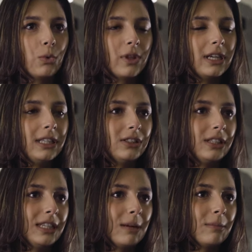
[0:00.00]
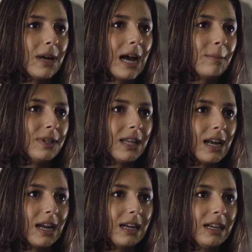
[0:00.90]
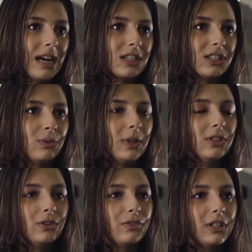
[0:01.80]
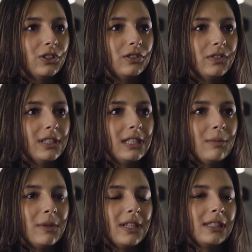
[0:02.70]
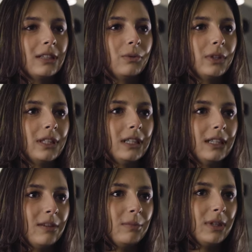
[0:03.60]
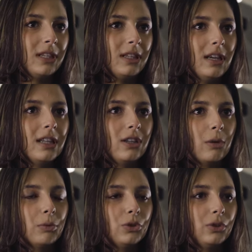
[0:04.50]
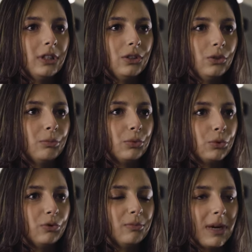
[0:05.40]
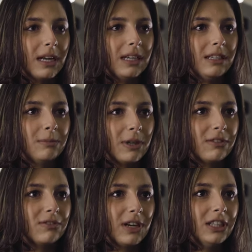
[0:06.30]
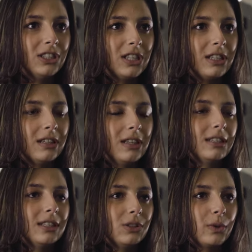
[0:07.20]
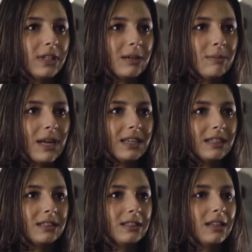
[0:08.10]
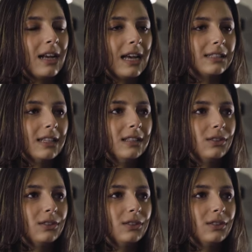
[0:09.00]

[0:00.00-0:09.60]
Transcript: more than a year in, I'm happy that I actually went to a French university, because it really gave me the opportunity to improve my French. And since we're in Quebec, it's an asset.